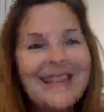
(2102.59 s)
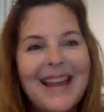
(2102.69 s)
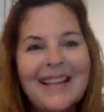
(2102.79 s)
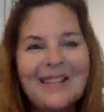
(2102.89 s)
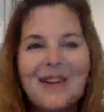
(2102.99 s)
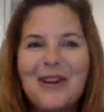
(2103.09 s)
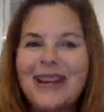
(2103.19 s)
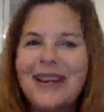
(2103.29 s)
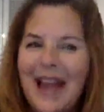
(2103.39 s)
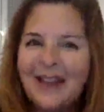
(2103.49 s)
Thanks,
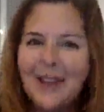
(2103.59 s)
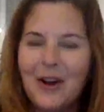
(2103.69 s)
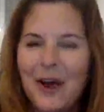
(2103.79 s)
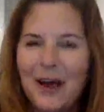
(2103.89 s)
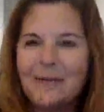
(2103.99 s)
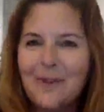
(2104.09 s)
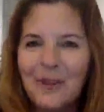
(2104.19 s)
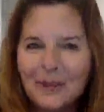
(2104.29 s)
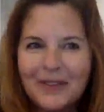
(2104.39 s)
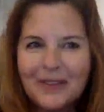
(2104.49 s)
Craig. I know, I'm
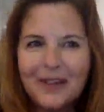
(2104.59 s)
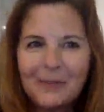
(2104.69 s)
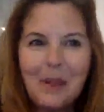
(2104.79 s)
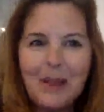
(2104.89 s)
full of the double